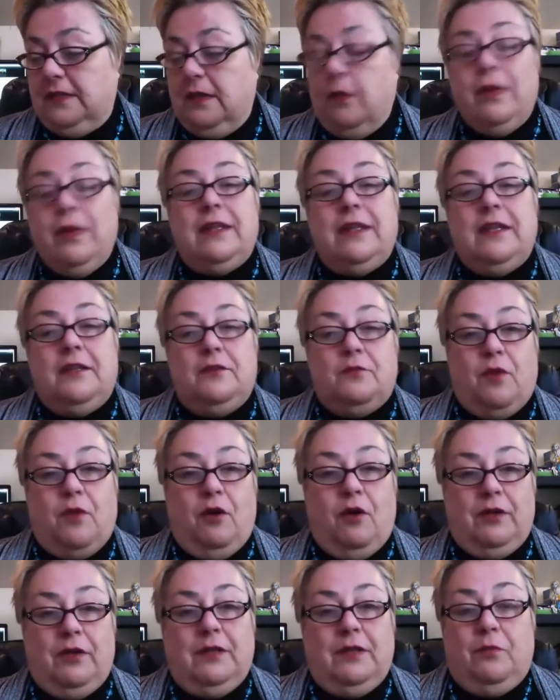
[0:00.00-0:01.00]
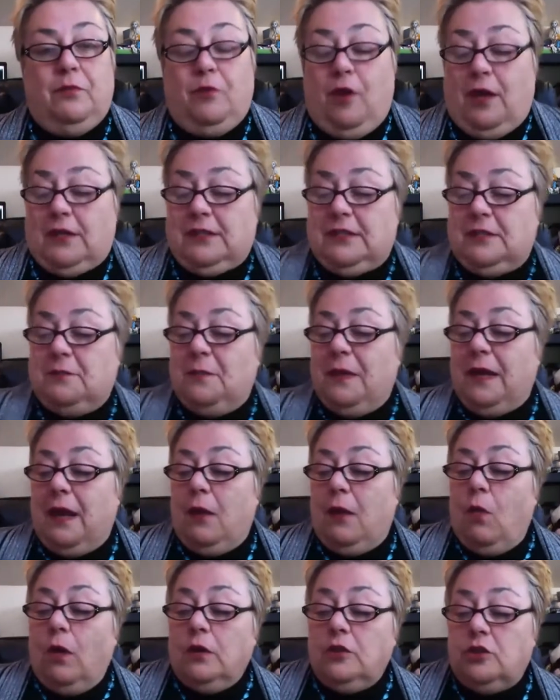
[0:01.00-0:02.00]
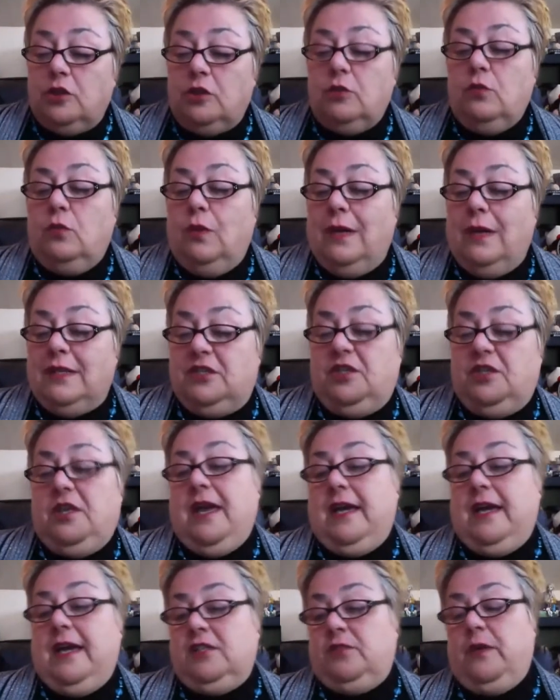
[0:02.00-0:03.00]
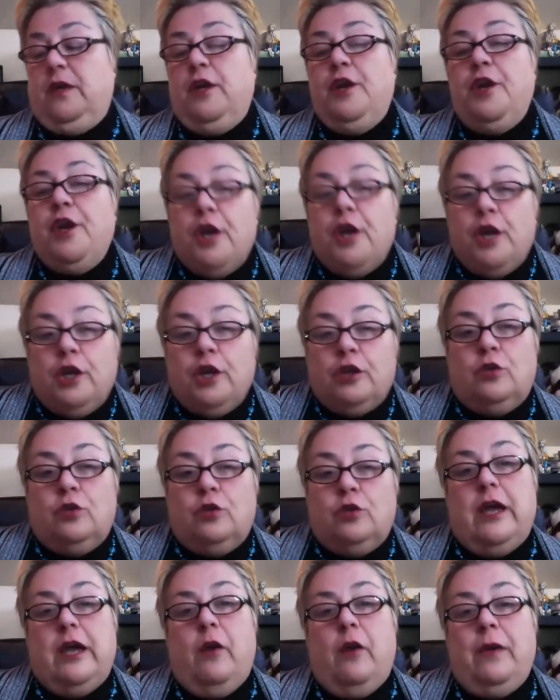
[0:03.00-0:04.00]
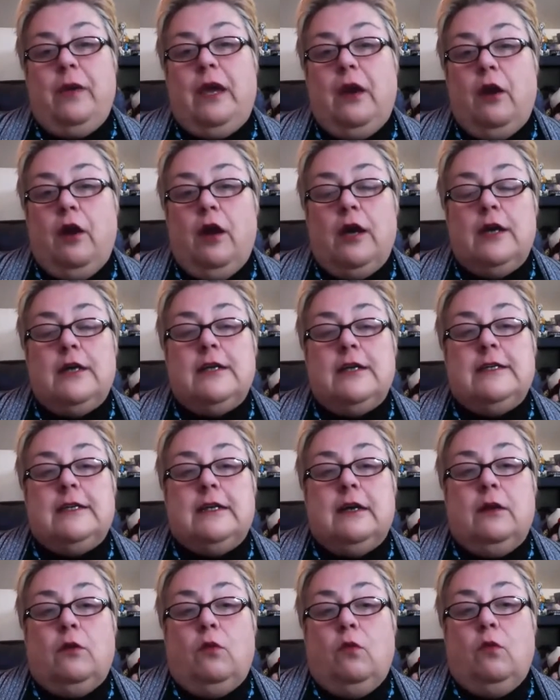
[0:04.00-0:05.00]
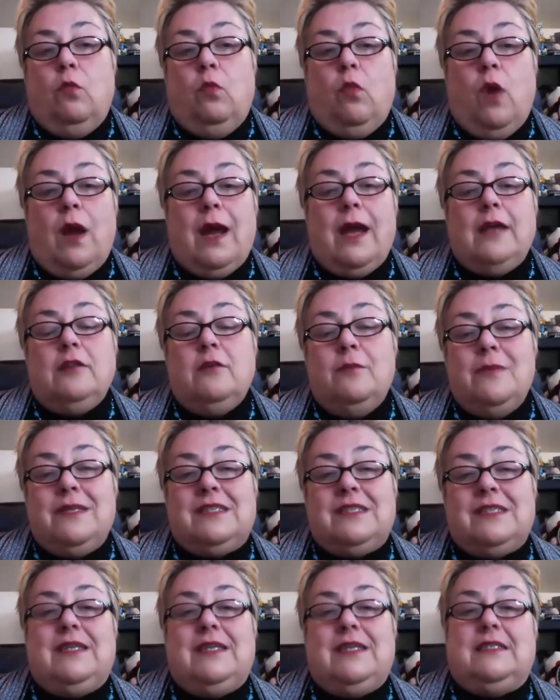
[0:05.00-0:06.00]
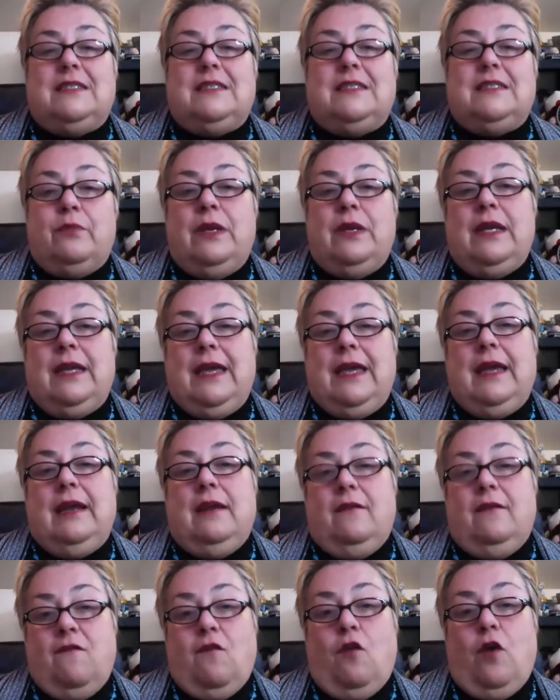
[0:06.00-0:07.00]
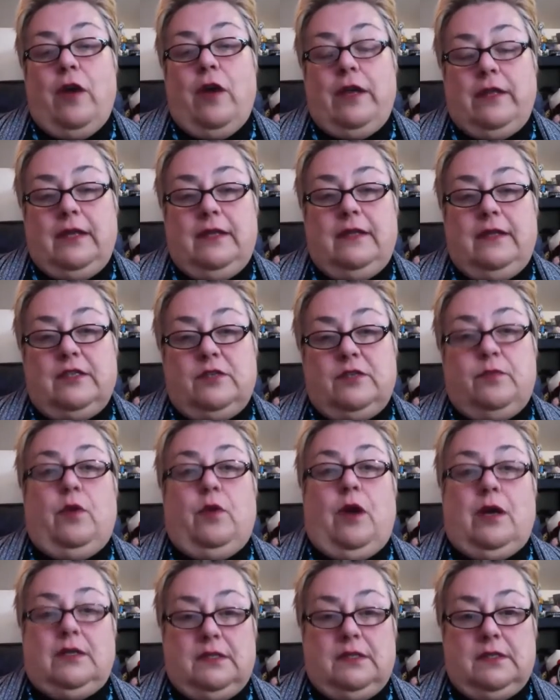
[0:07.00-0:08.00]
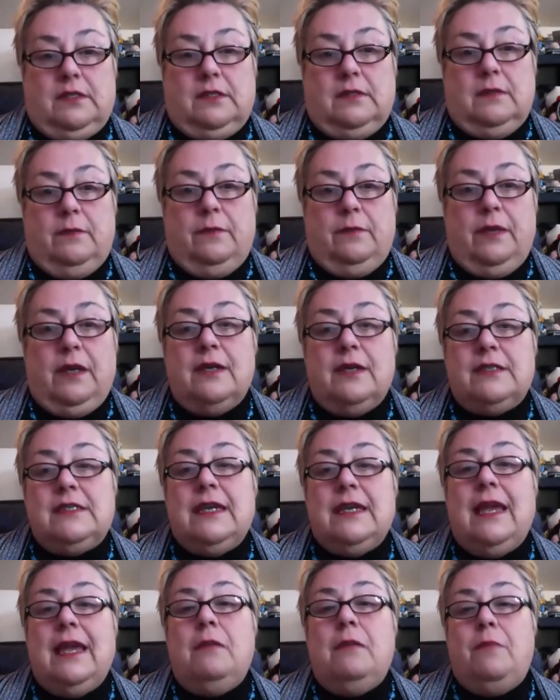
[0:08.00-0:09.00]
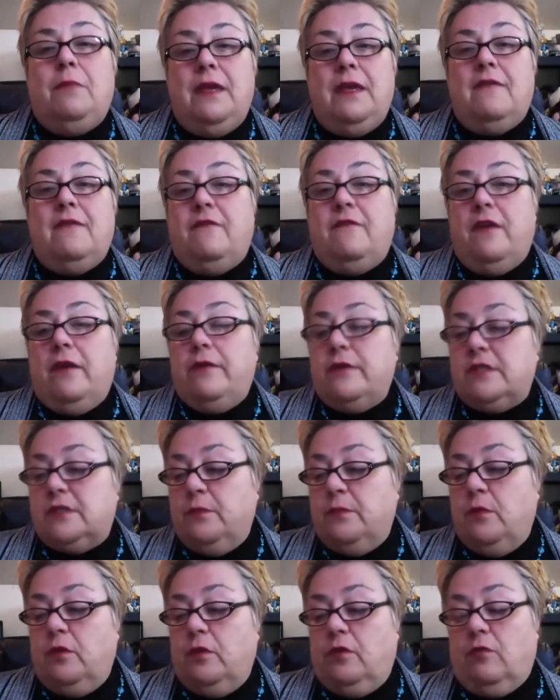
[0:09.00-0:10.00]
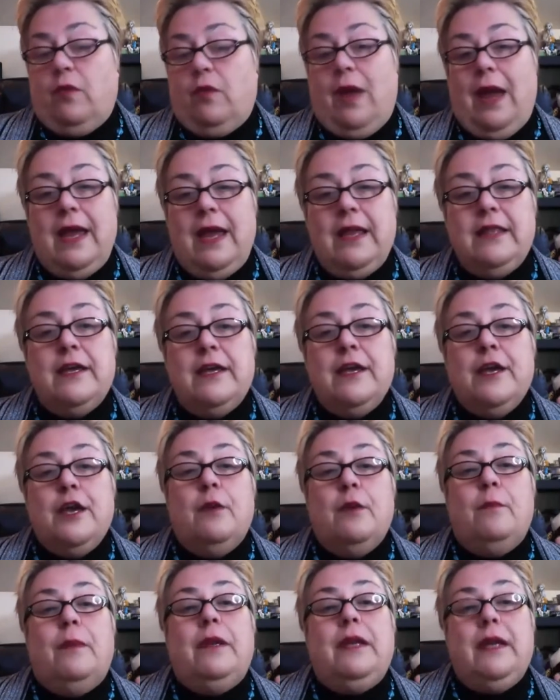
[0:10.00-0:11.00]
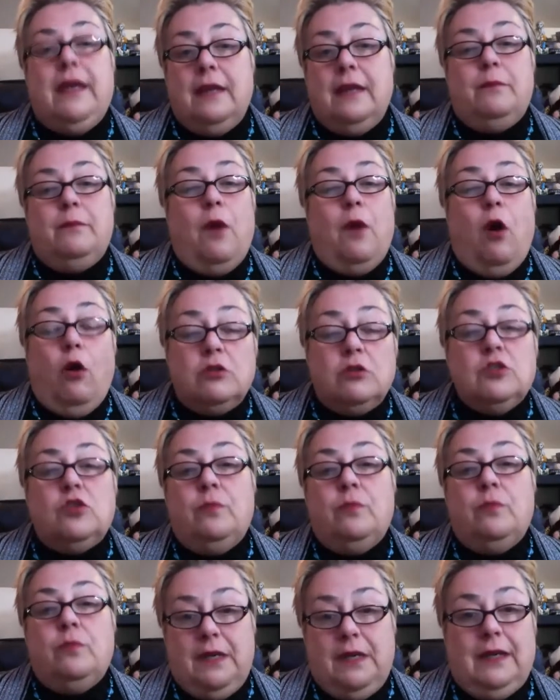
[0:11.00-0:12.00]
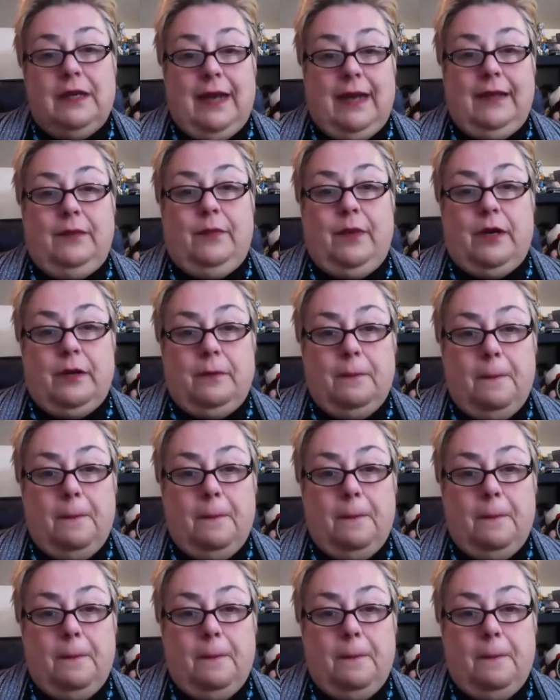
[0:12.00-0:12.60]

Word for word: that we did wrong in the process. But I want you, as the expert, to tell me what kind of mistakes I really can avoid in this process. Because it can be a very smooth ride, but it can also be a nightmare.